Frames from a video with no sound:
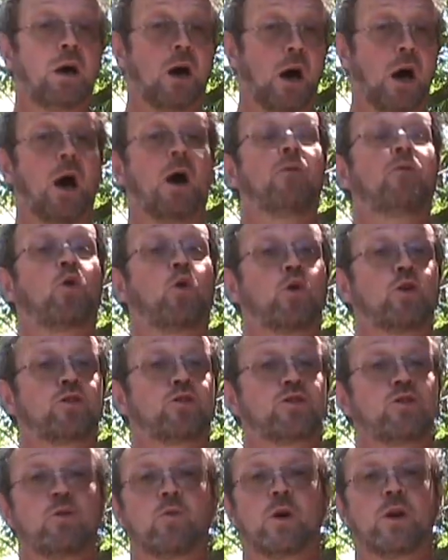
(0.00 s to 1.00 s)
Uh, of
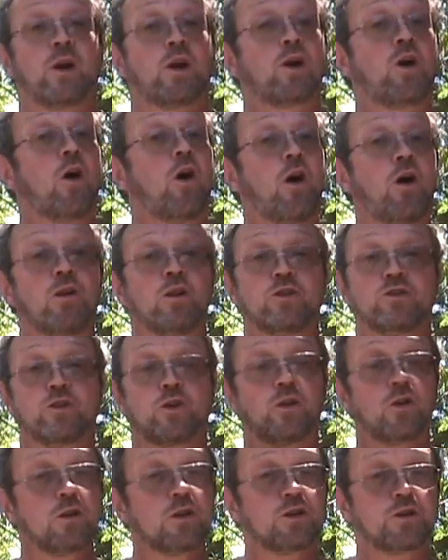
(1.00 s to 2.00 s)
course, you want to call as
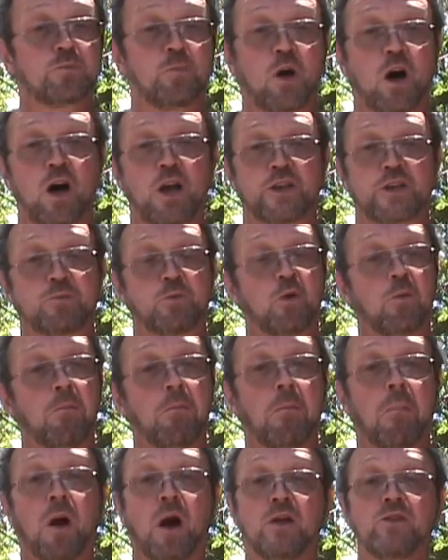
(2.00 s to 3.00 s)
early as possible.
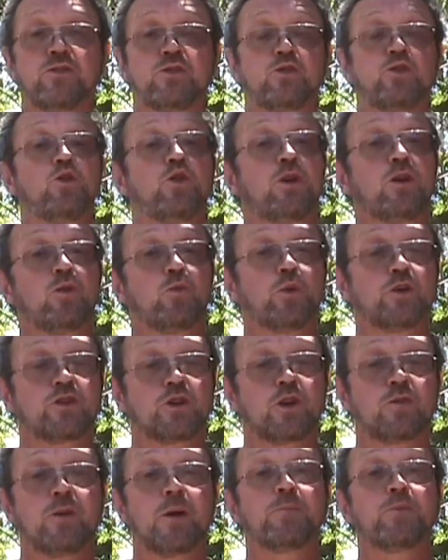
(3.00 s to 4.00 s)
Months, you can
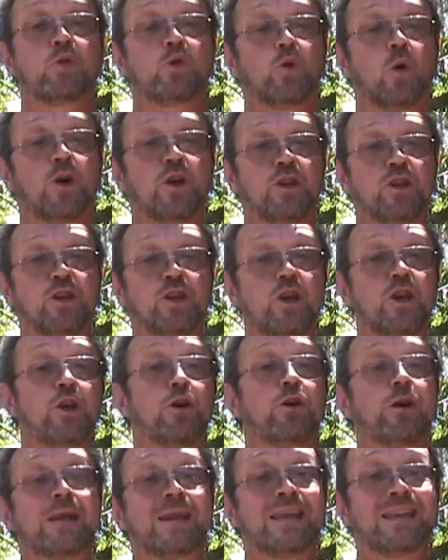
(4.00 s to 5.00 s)
reserve up to a
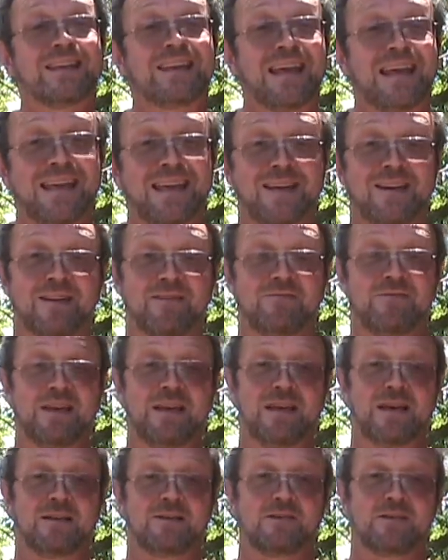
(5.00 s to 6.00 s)
year and a day in
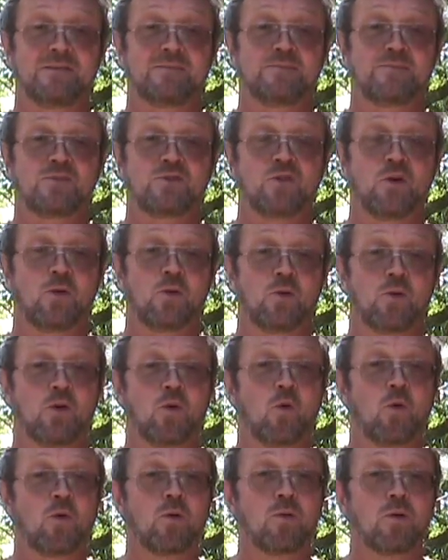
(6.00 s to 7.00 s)
advance. So
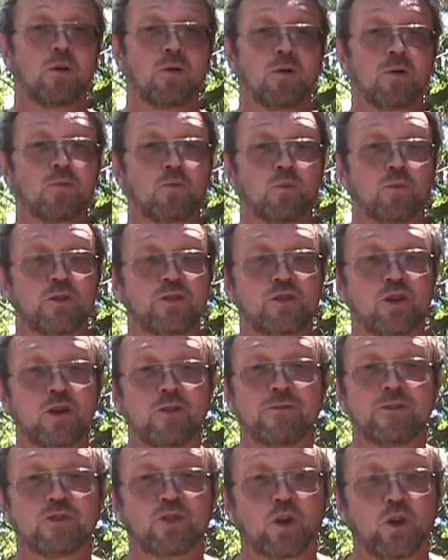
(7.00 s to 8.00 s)

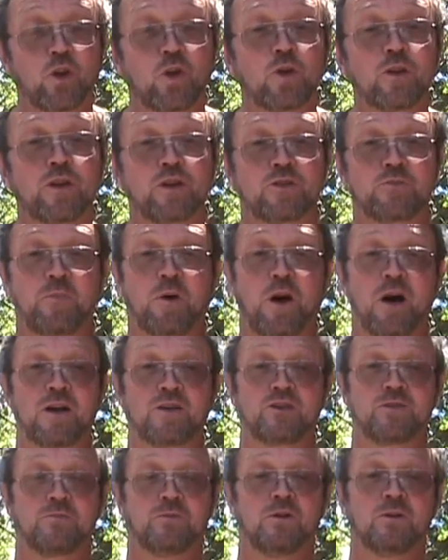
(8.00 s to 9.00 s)
reserve as early as
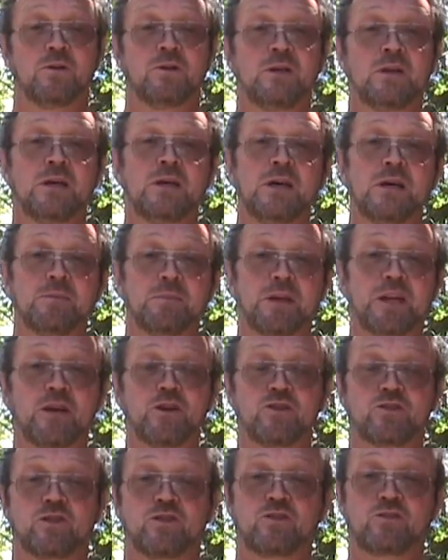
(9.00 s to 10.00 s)
possible. But
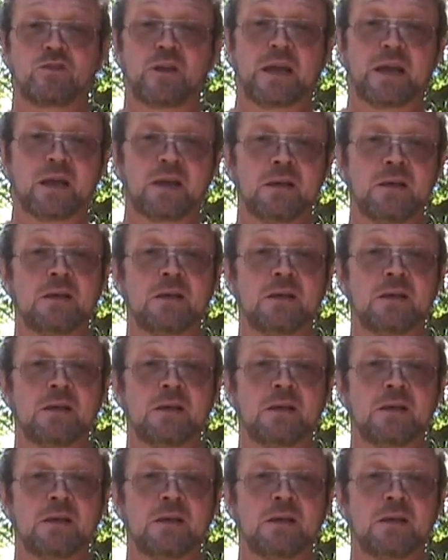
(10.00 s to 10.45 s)
here's the trick.